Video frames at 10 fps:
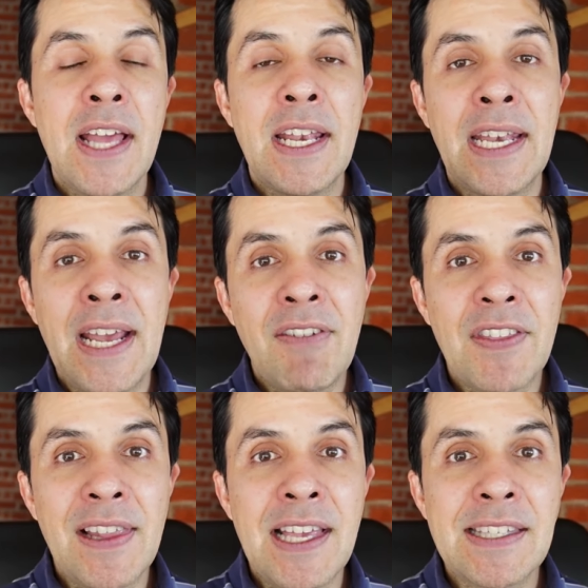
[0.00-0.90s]

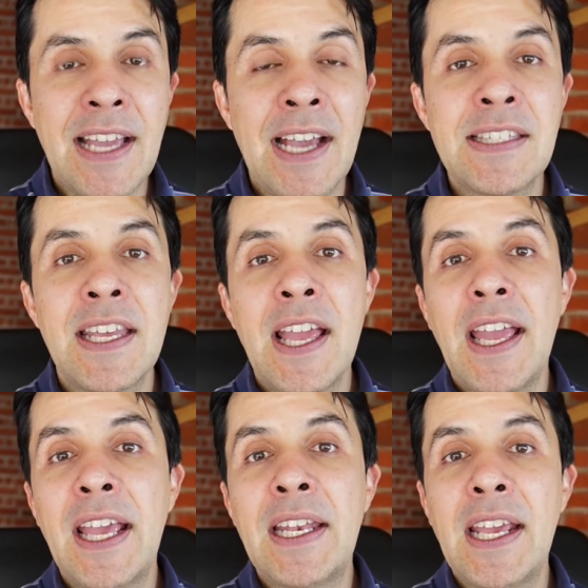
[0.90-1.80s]
nevertheless guys
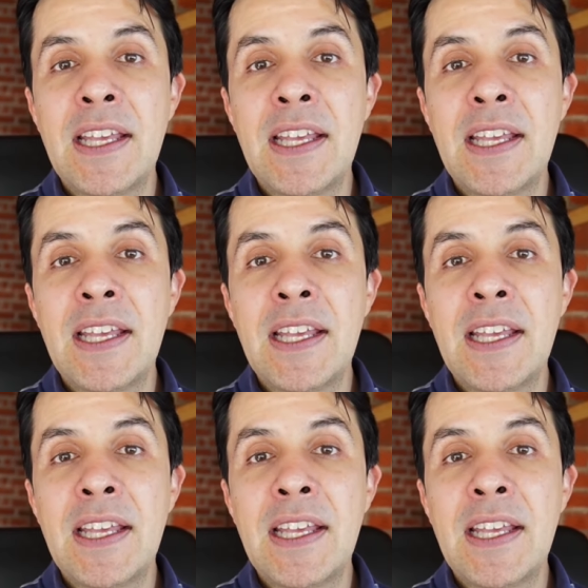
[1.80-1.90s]
it is